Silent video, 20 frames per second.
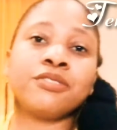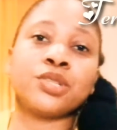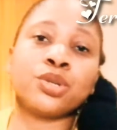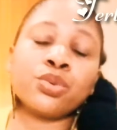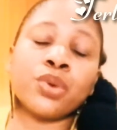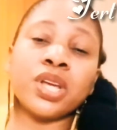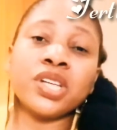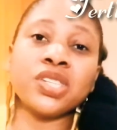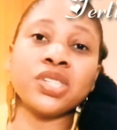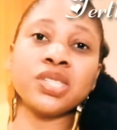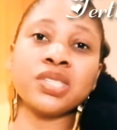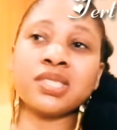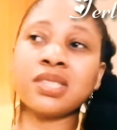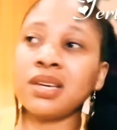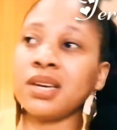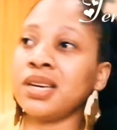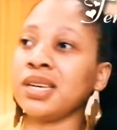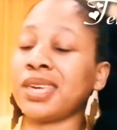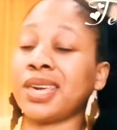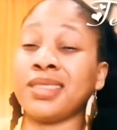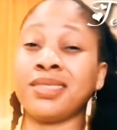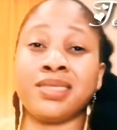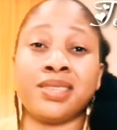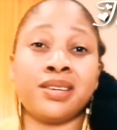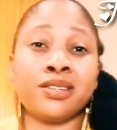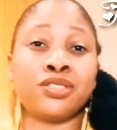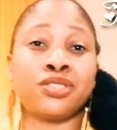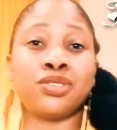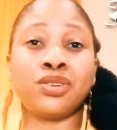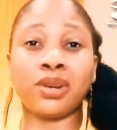to register, get
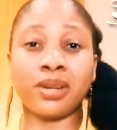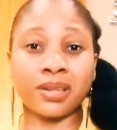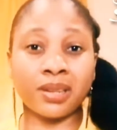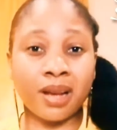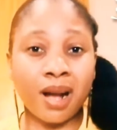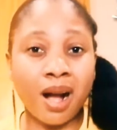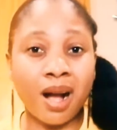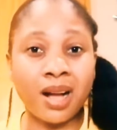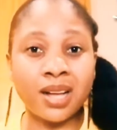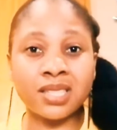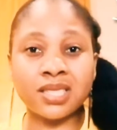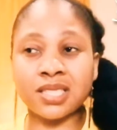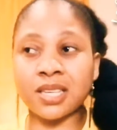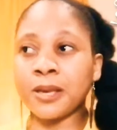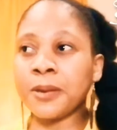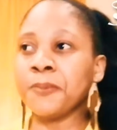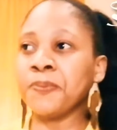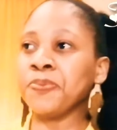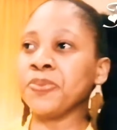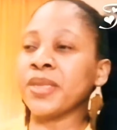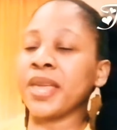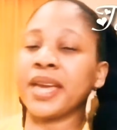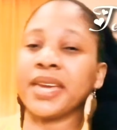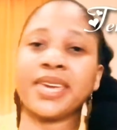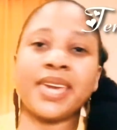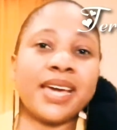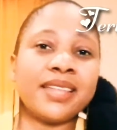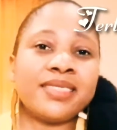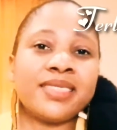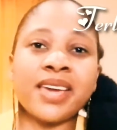their student cards,
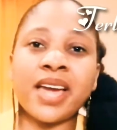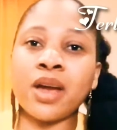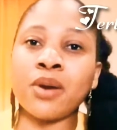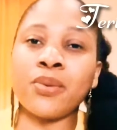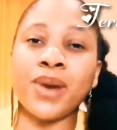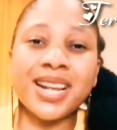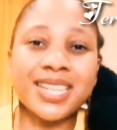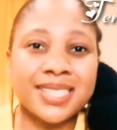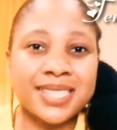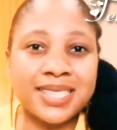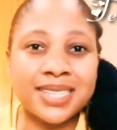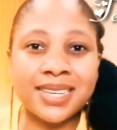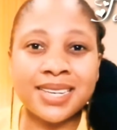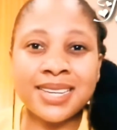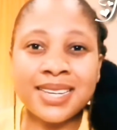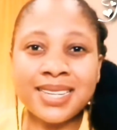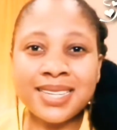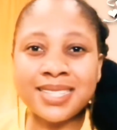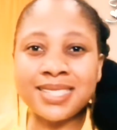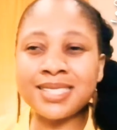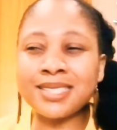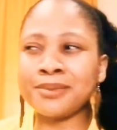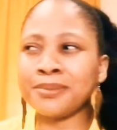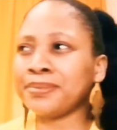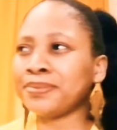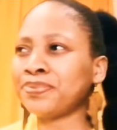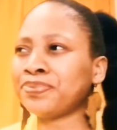get their RESs,